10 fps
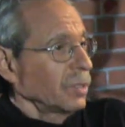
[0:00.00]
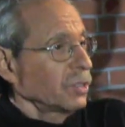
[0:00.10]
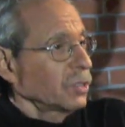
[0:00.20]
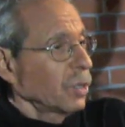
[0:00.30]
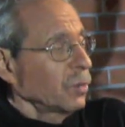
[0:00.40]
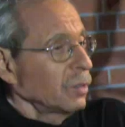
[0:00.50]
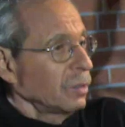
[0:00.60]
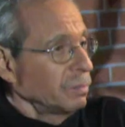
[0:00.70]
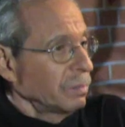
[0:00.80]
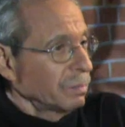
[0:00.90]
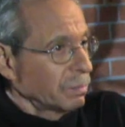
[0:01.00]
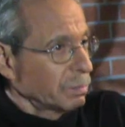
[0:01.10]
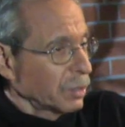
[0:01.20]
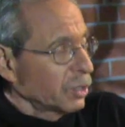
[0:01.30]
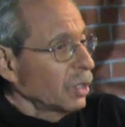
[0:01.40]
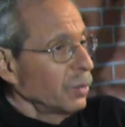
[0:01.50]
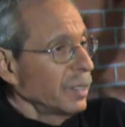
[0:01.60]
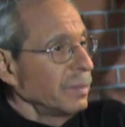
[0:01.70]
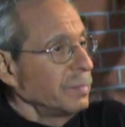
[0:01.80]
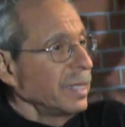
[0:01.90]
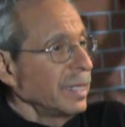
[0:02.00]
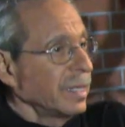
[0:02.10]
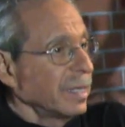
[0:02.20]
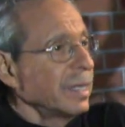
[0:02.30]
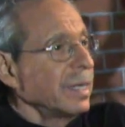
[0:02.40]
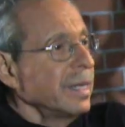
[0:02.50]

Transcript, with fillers: one's total persona and being